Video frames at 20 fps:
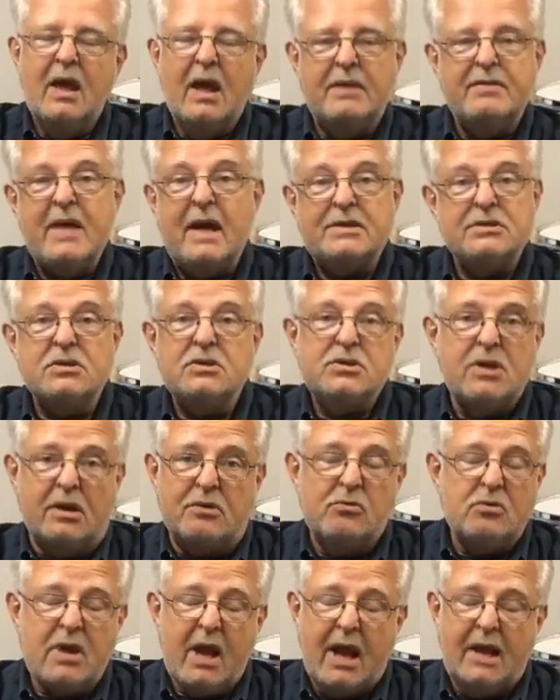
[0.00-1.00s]
And that's the
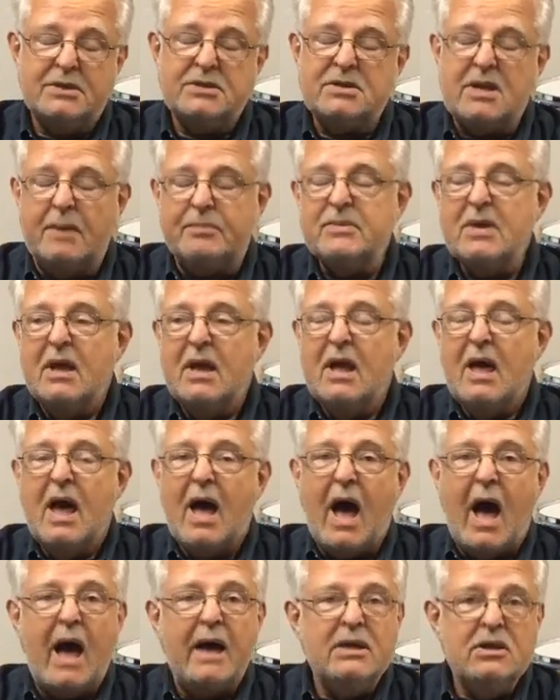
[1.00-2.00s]
general concept.
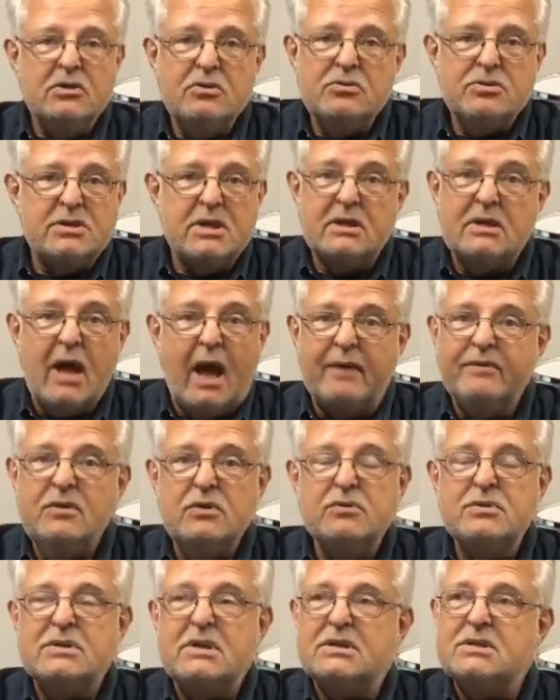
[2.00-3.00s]
I've used
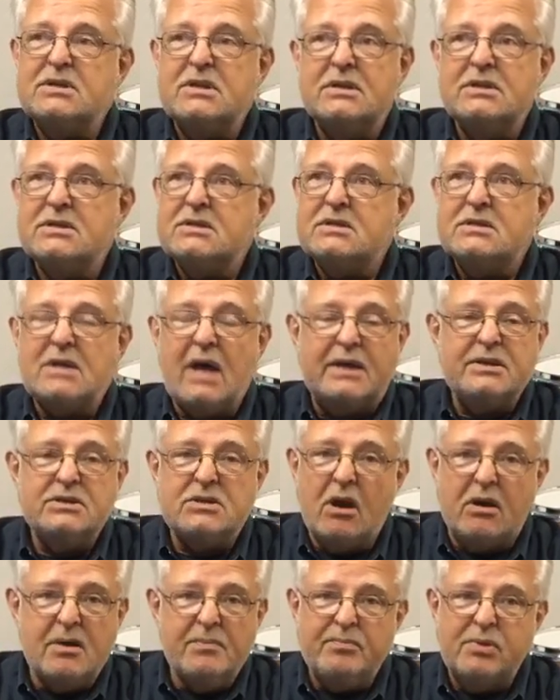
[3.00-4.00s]
it since I
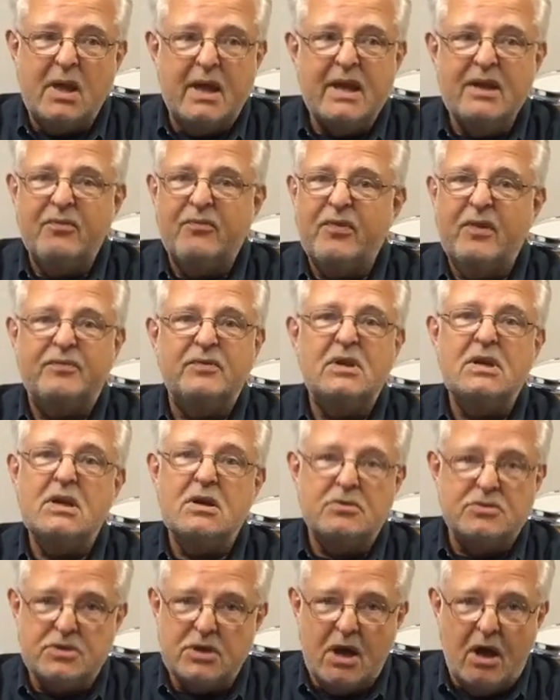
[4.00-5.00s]
started playing 50
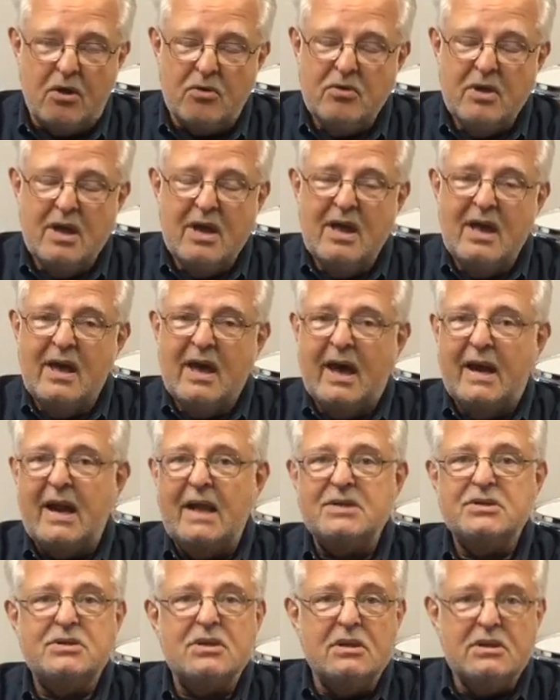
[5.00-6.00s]
years ago, and
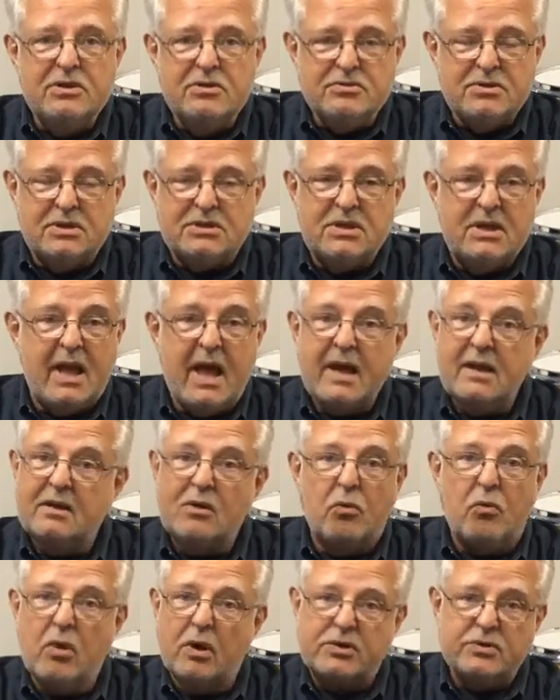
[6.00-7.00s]
I still use it today, and
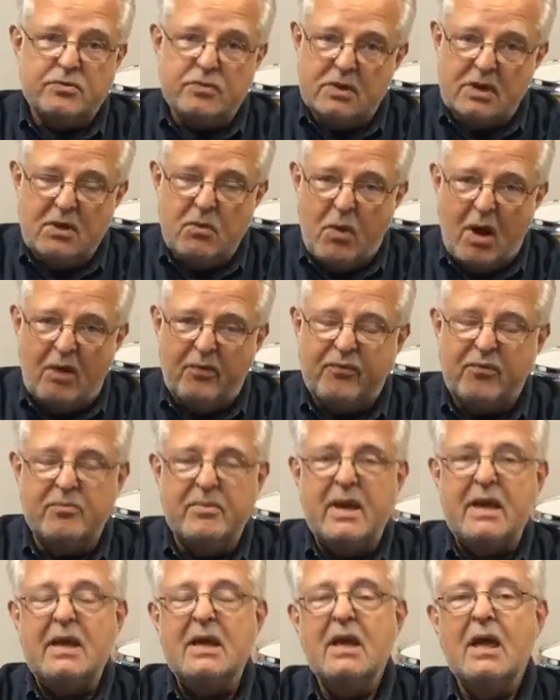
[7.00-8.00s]
it works really well for
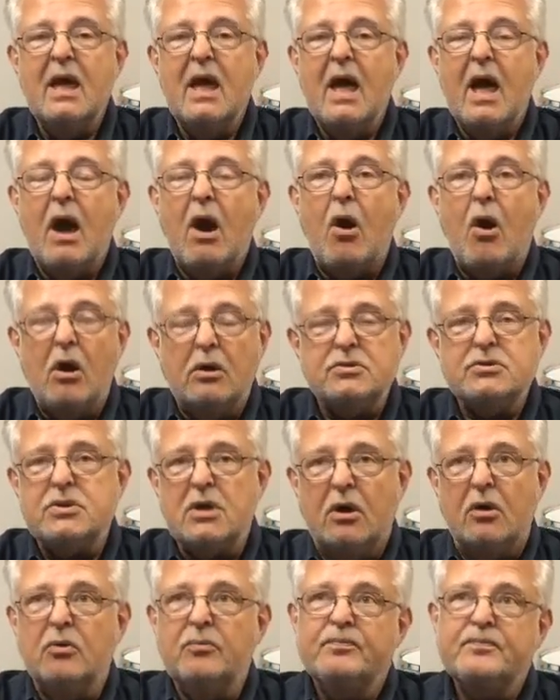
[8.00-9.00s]
me.
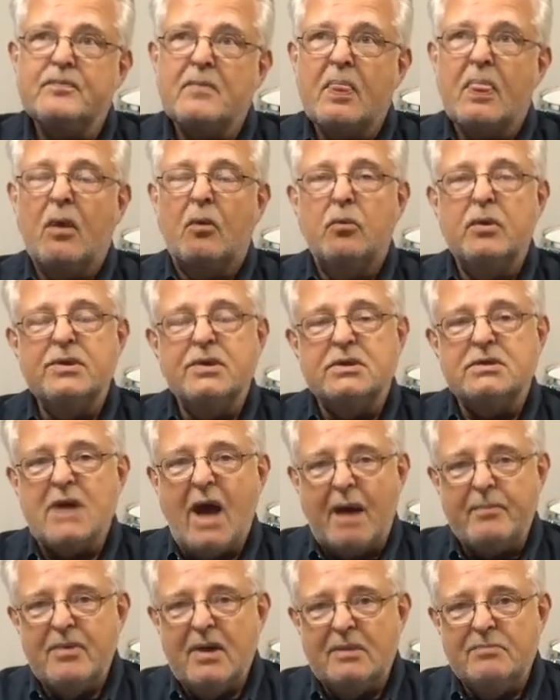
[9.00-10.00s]
Also, with the
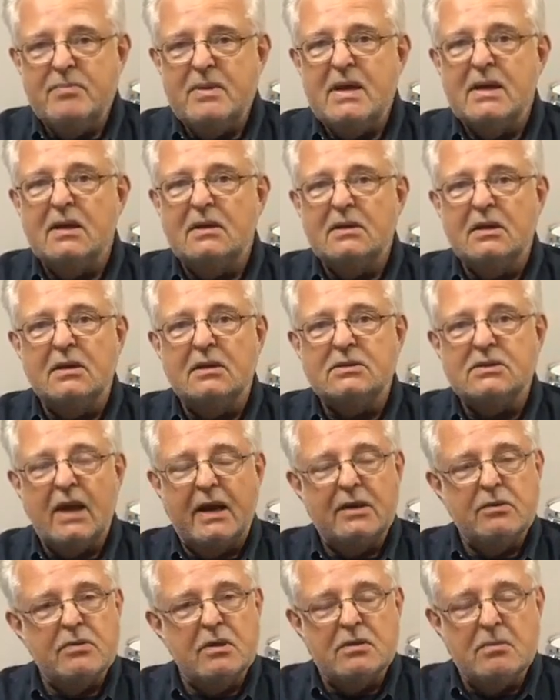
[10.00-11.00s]
top head being a little
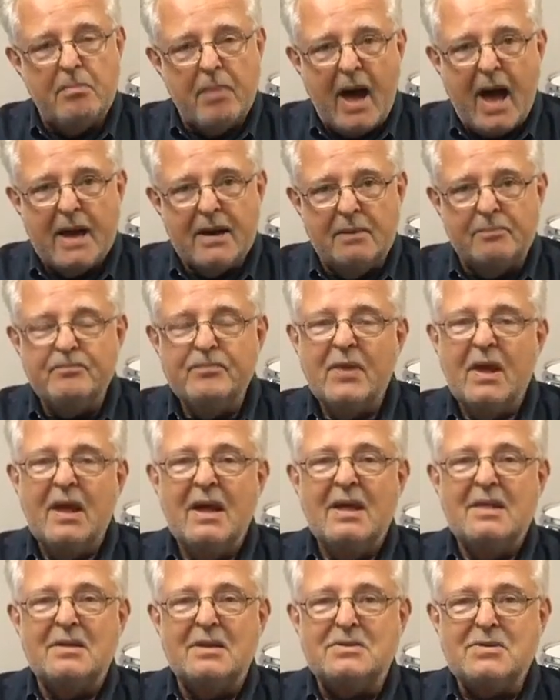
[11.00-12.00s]
tighter than the bottom,
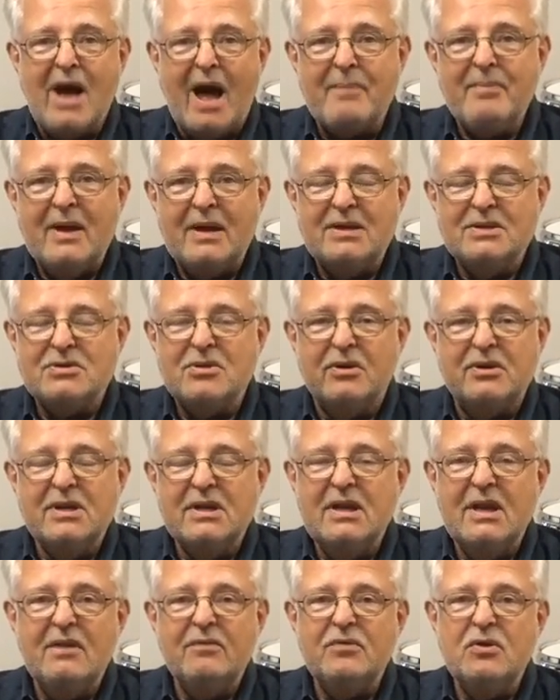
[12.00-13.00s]
the top head is going
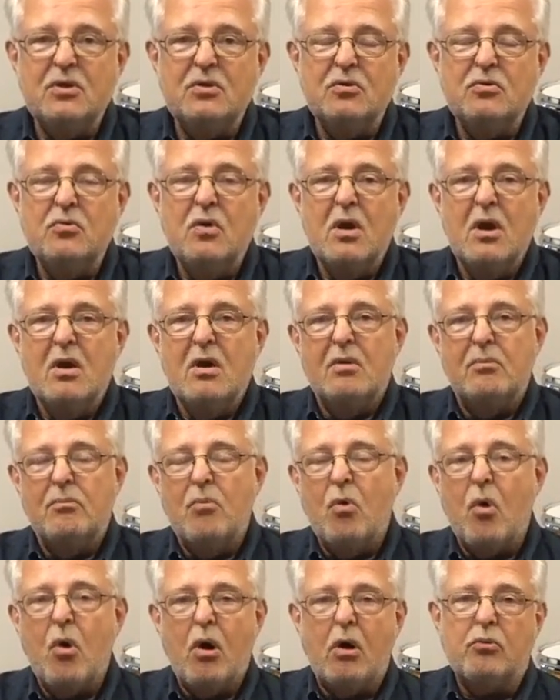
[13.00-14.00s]
to give you
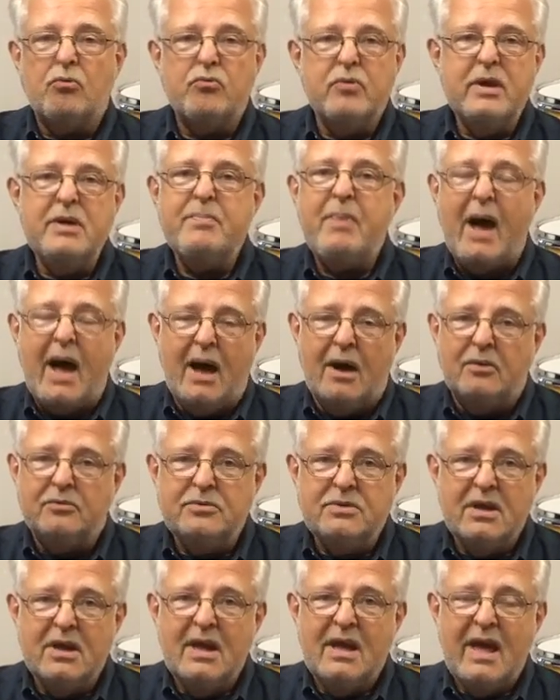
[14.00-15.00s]
more
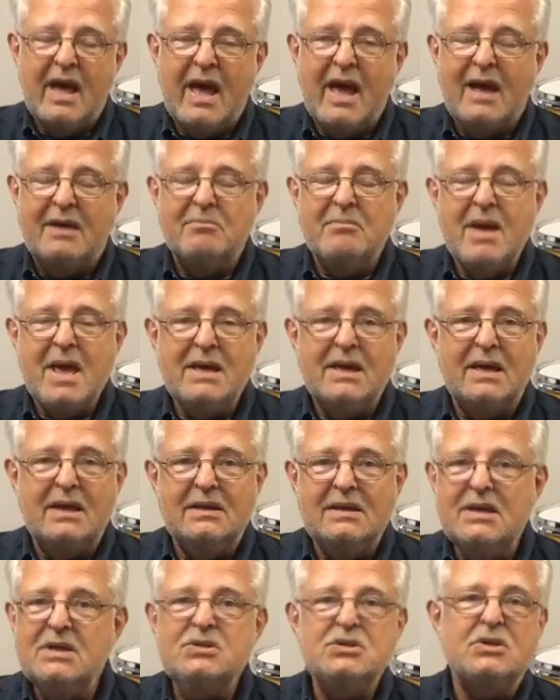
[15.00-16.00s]
rebound and make
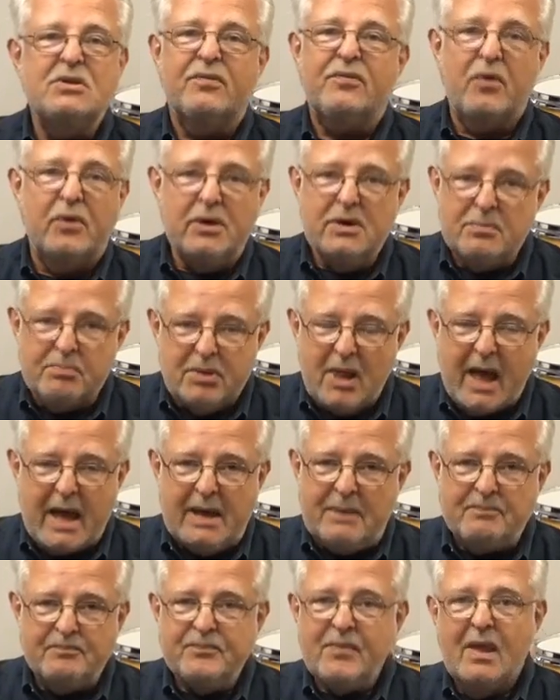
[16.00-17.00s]
it easier for you to play.
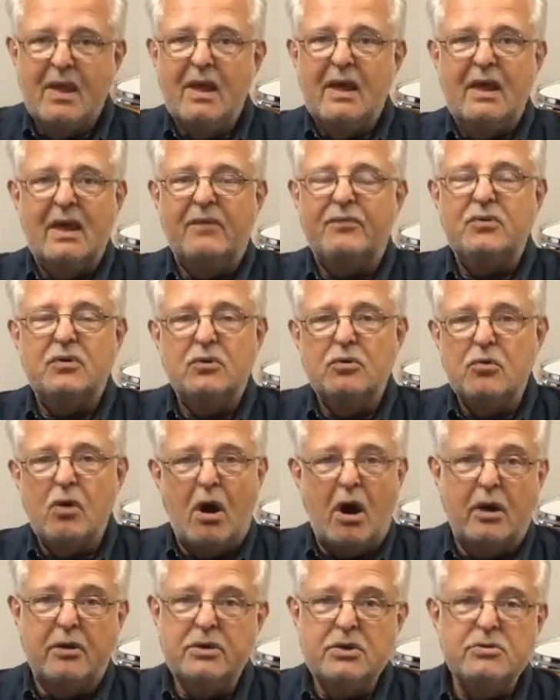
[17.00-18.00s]
If you
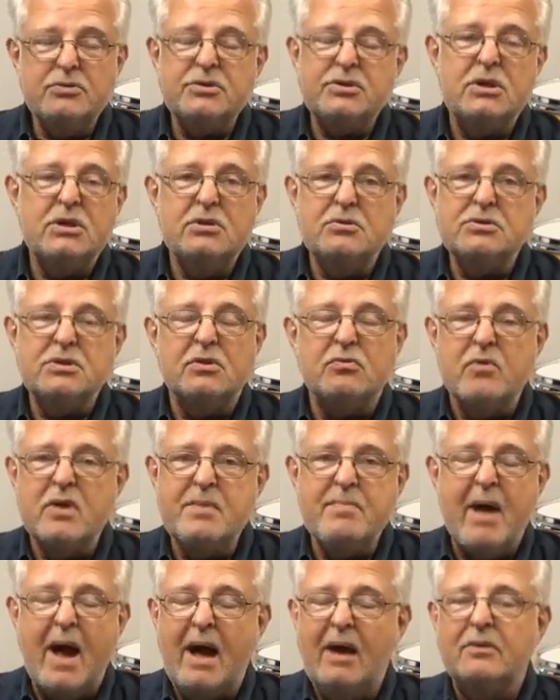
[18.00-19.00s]
are used to using
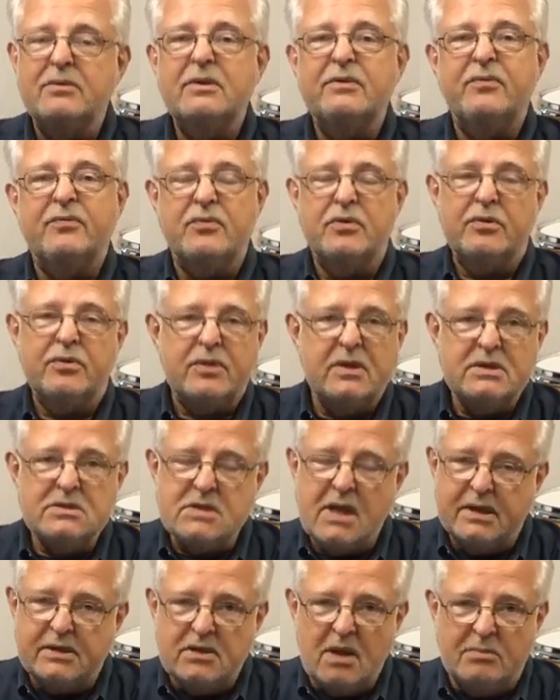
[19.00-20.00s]
rebound for
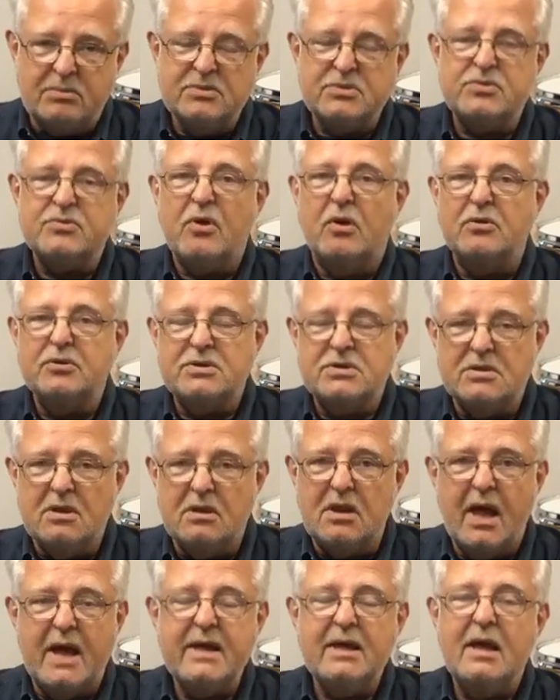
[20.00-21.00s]
things like double strokes
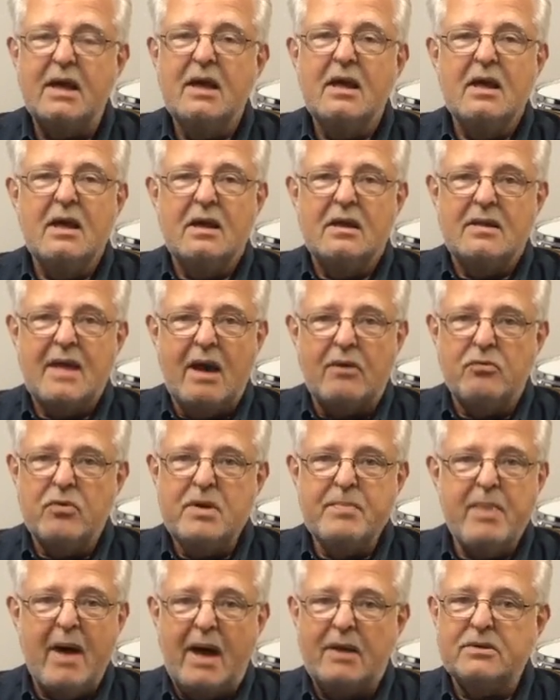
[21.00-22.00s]
like, that
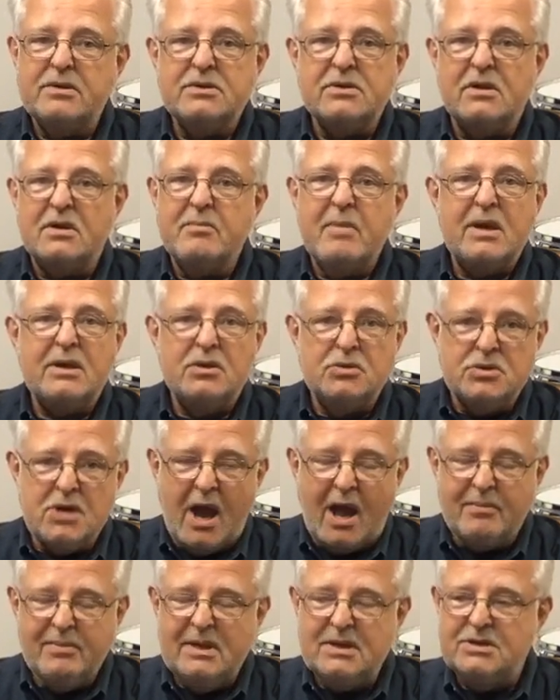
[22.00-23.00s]
rebound is going to make your
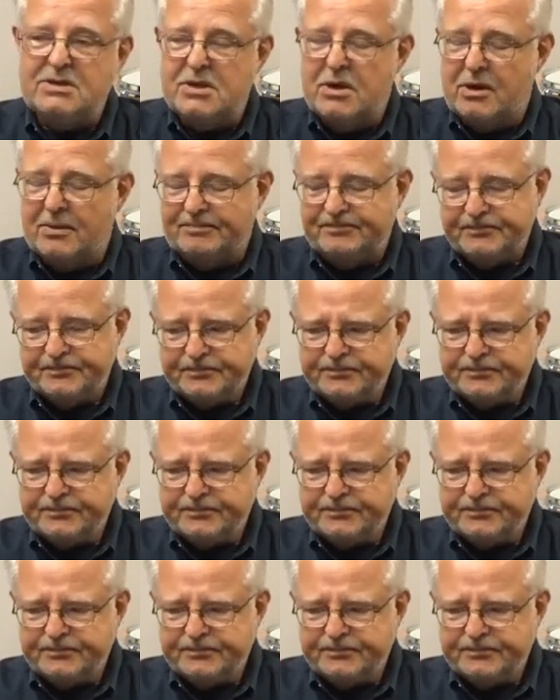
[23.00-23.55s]
job easier.